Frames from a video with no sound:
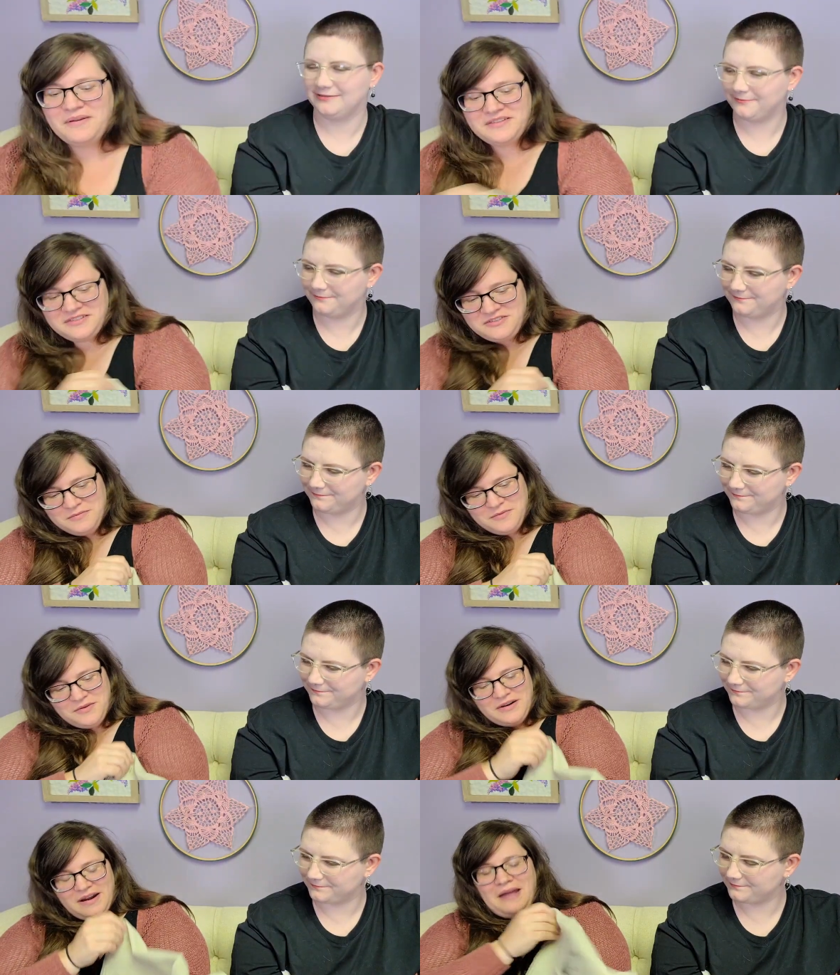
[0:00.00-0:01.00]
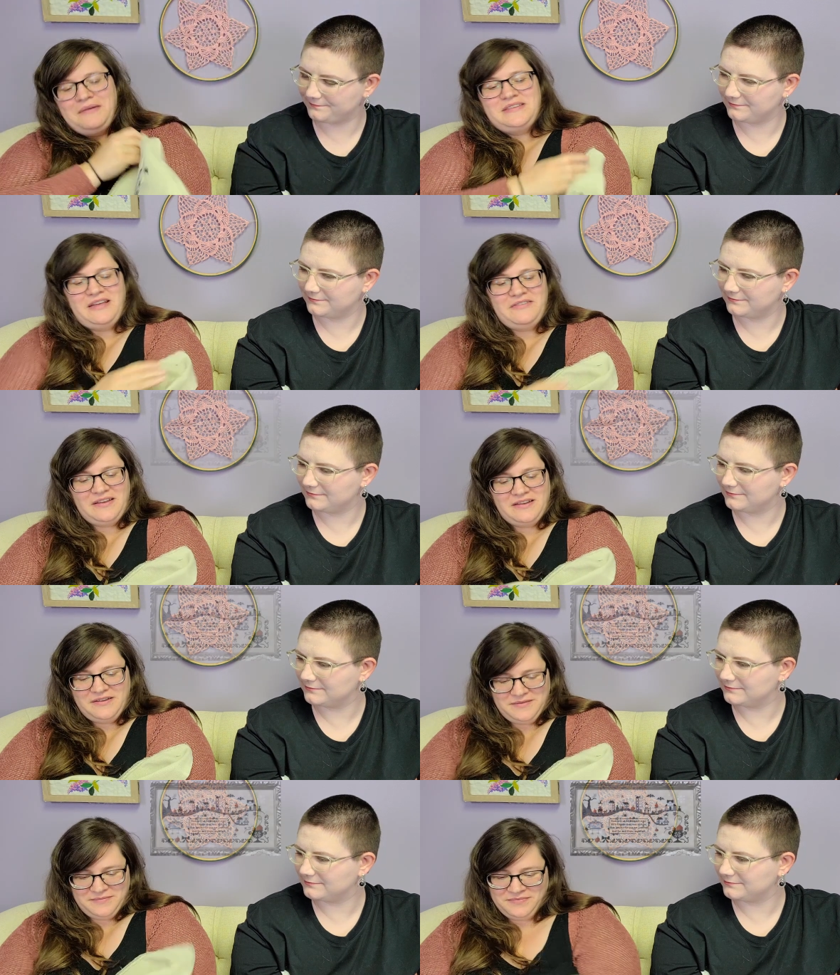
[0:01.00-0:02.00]
Speaker 1: wanted to do more. I was having
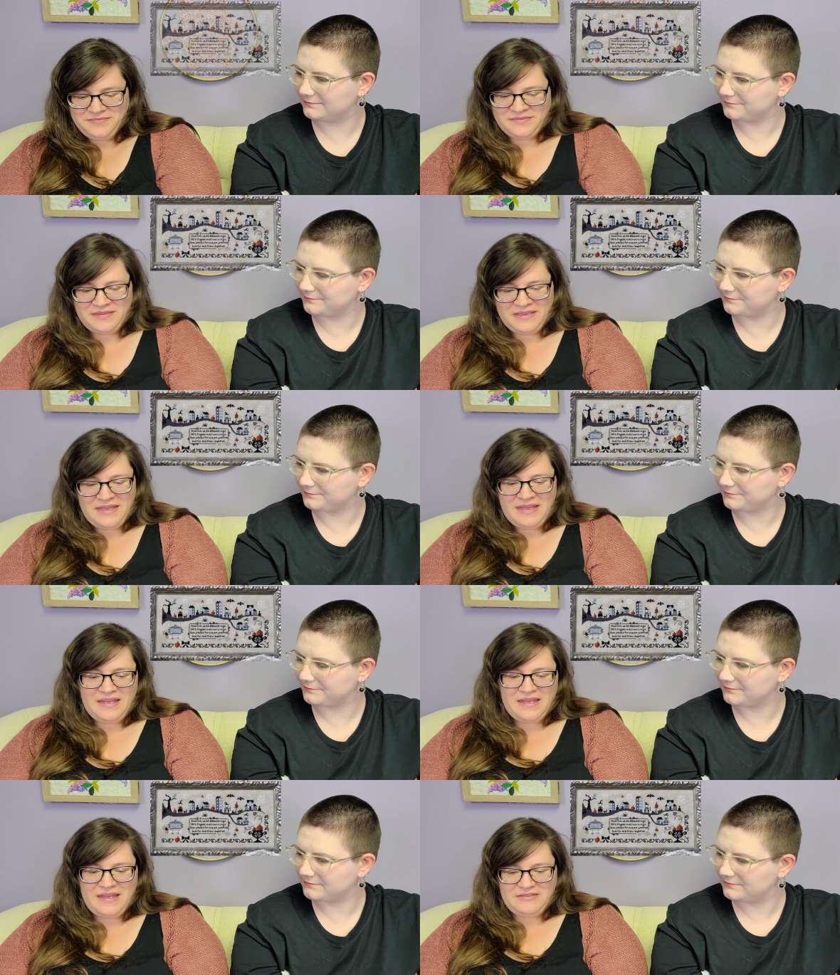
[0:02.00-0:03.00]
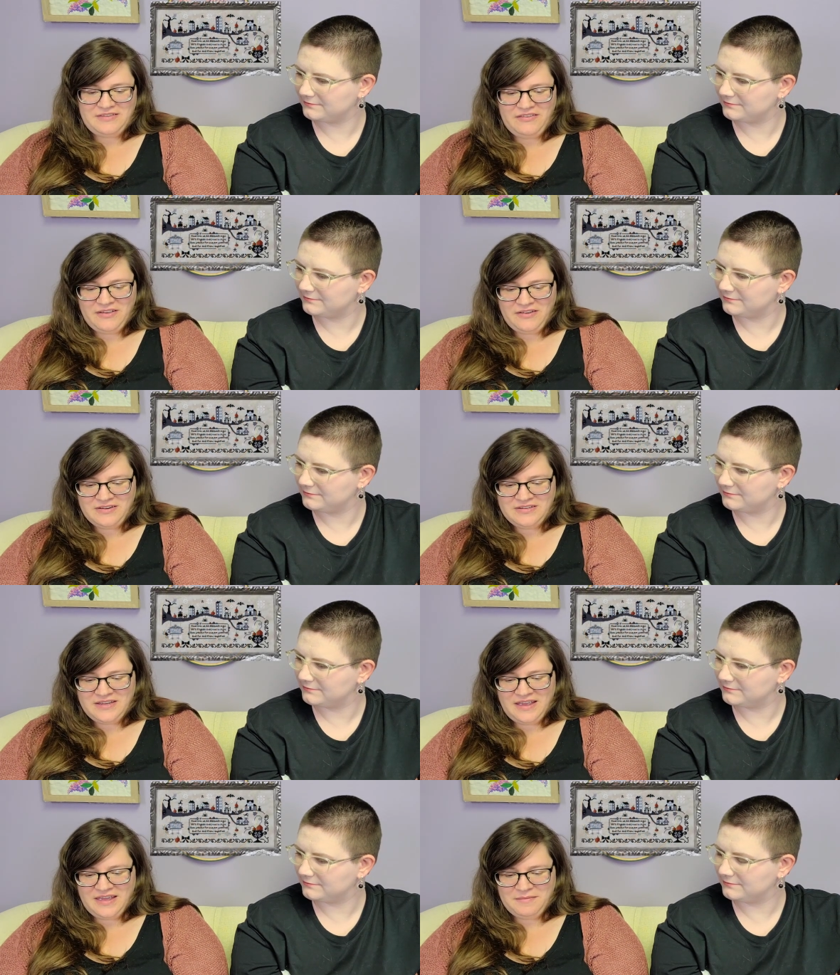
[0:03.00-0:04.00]
um I was having a hard
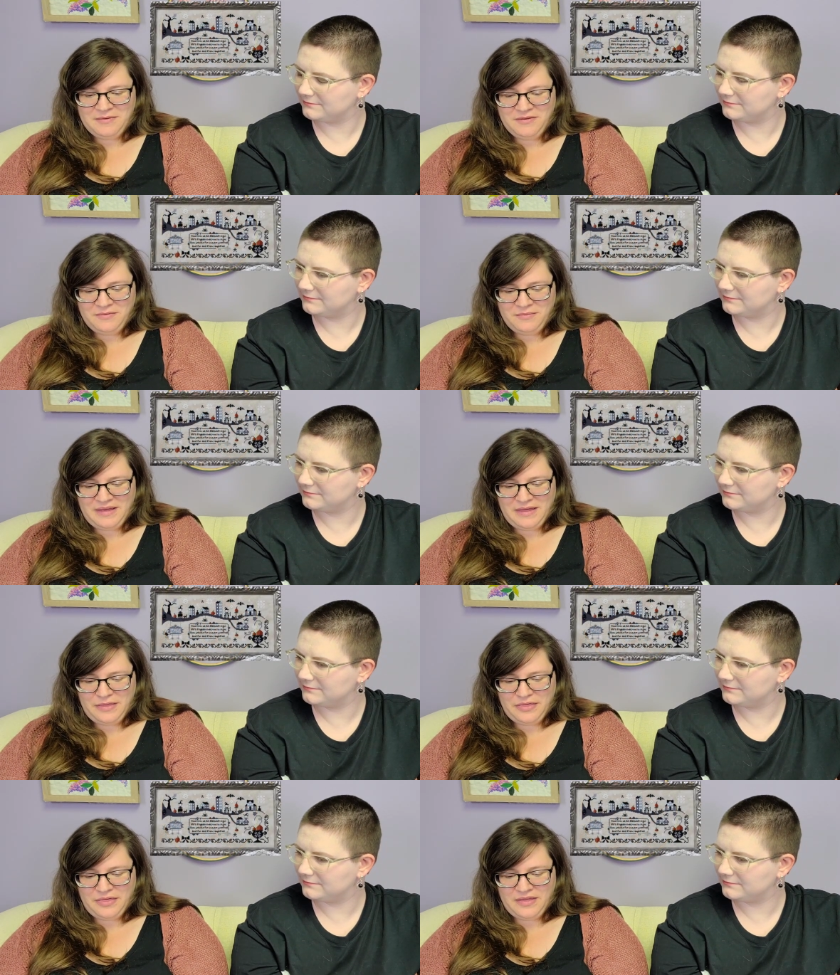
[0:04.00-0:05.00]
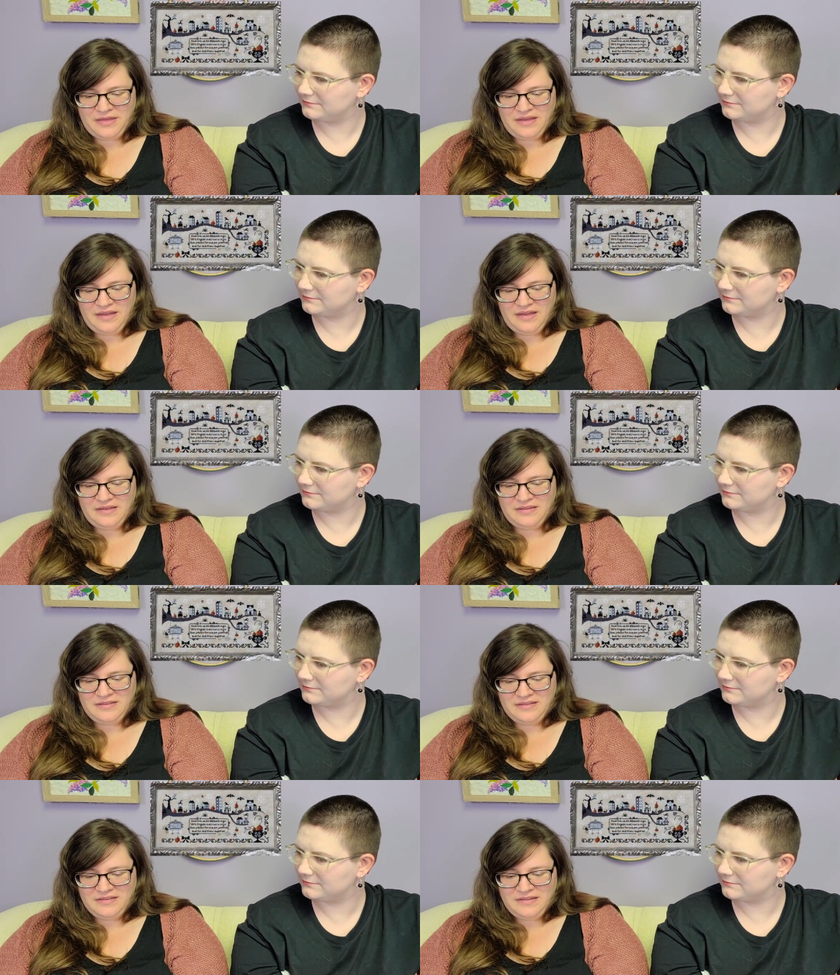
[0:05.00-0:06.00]
time with, uh,
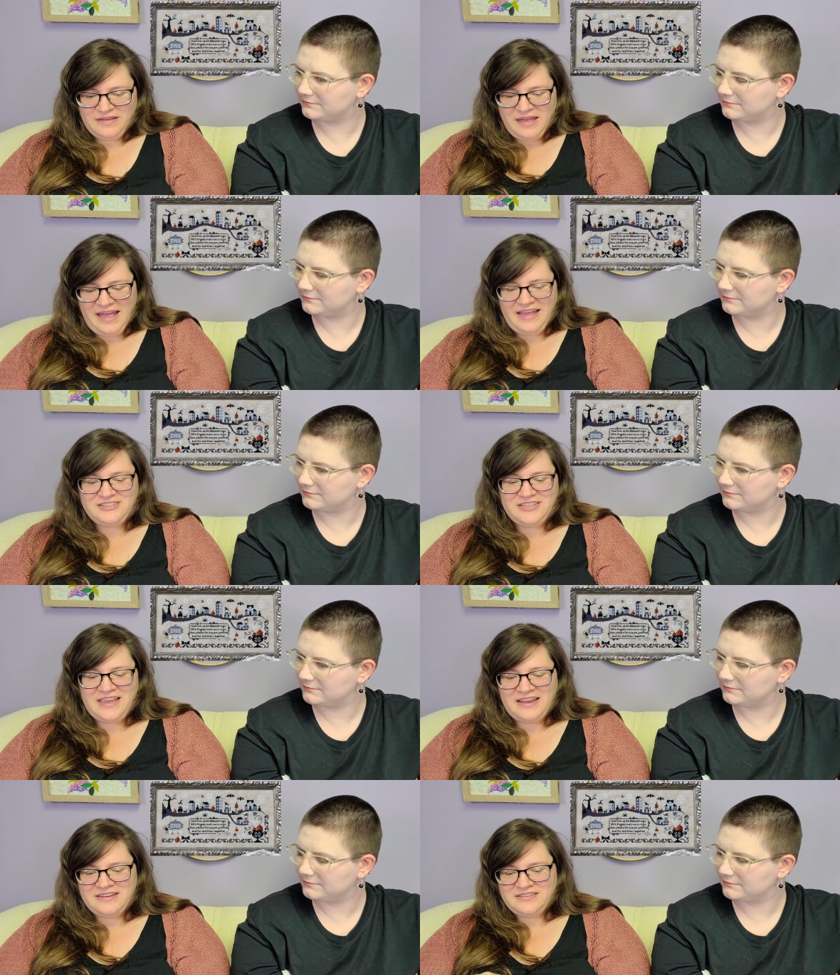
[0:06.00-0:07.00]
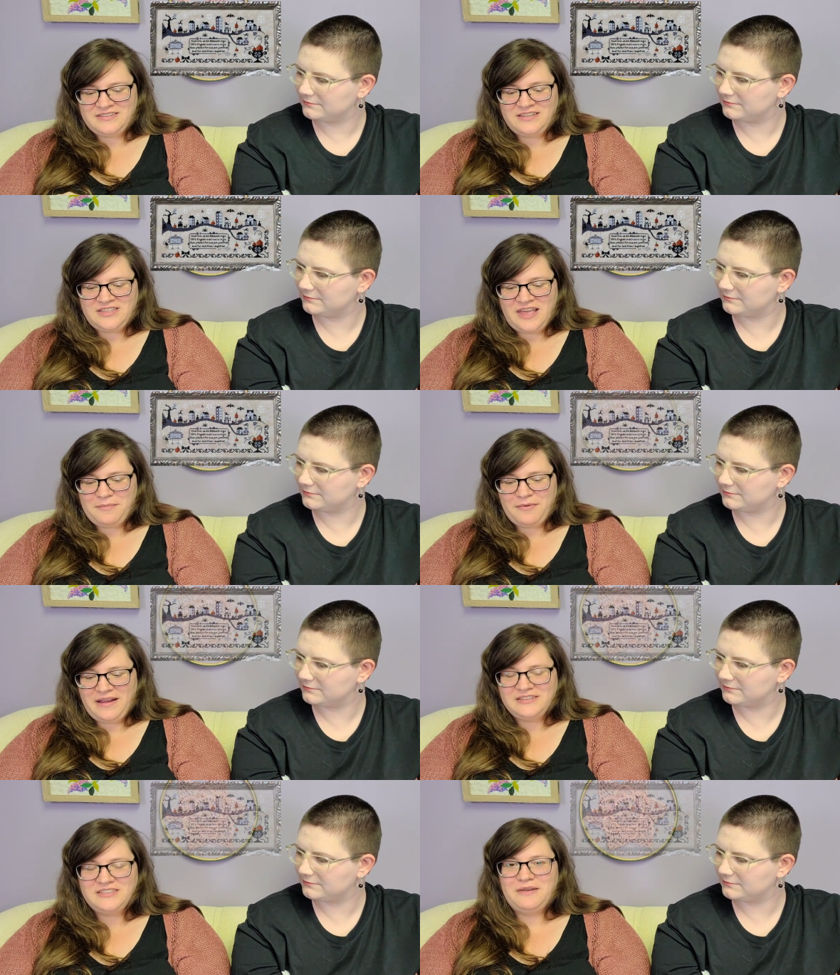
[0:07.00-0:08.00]
I actually had to stitch that
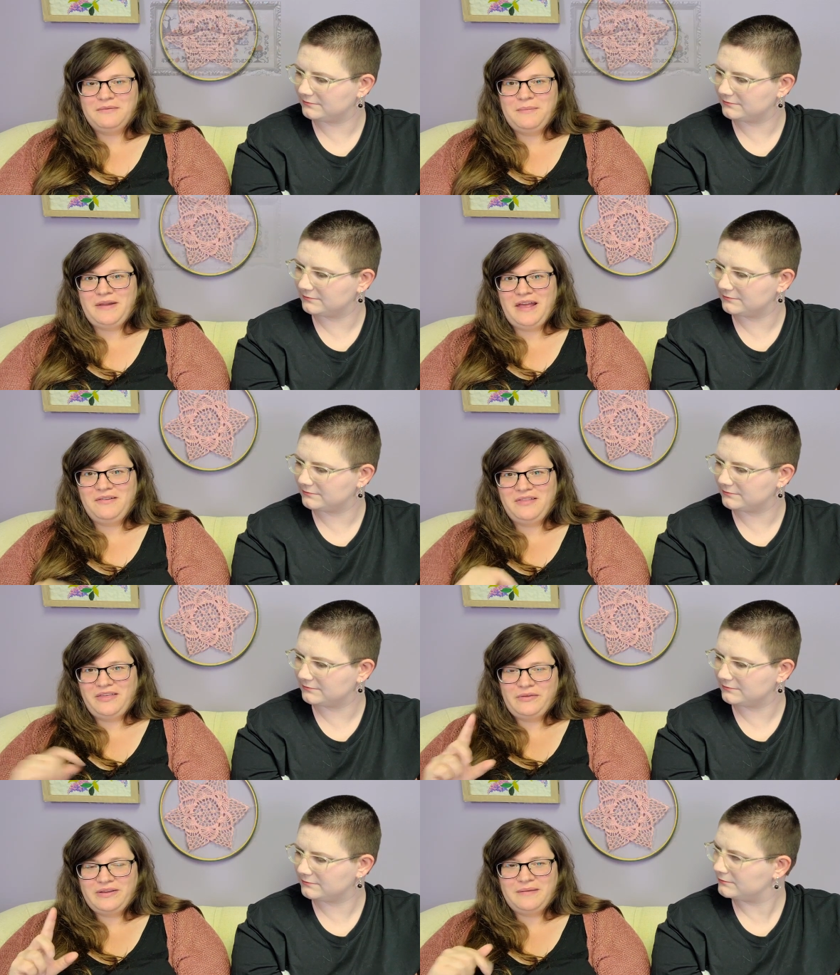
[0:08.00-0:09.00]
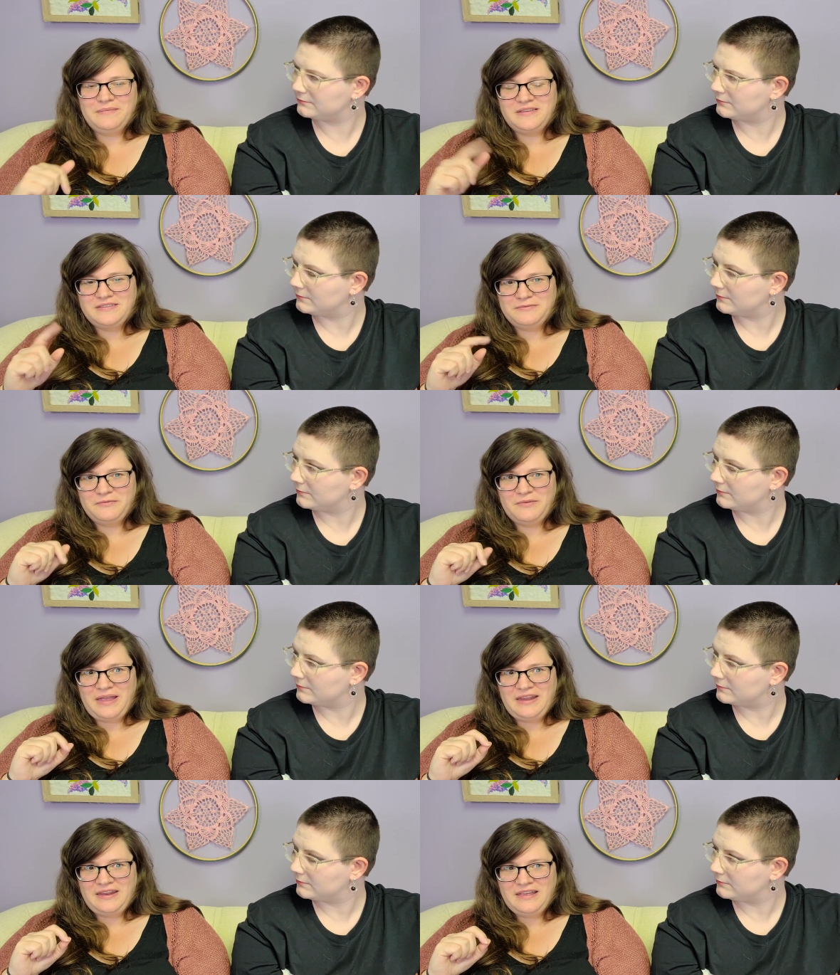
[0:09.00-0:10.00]
branch and rip it out like three times because
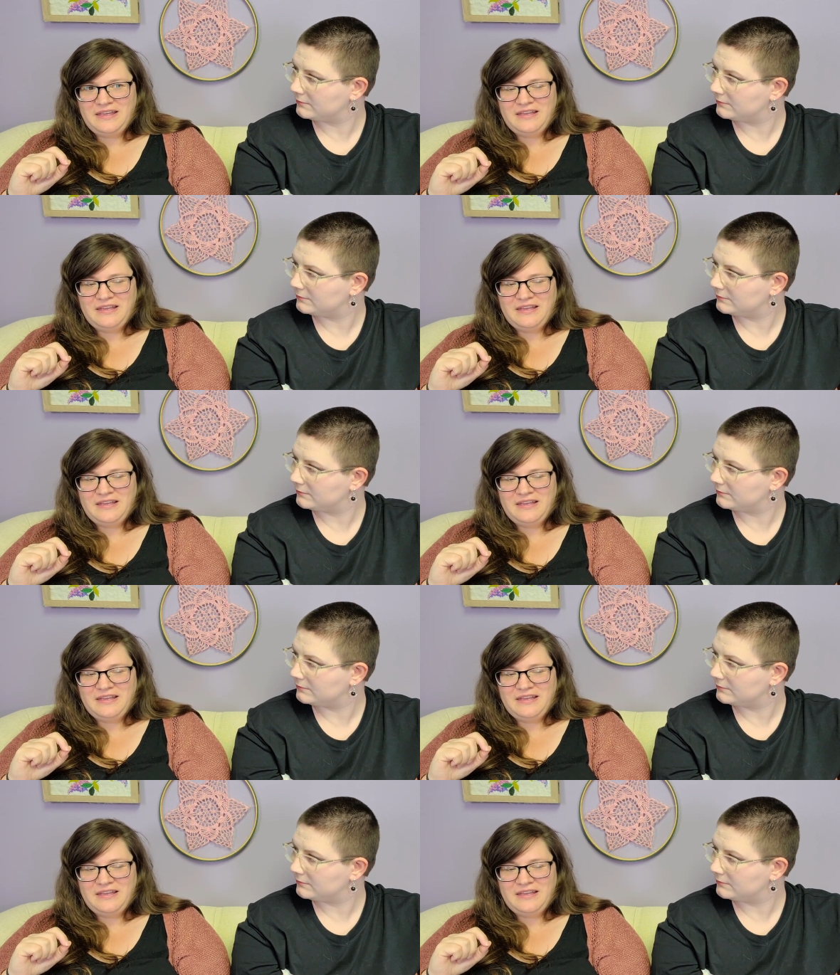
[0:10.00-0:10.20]
when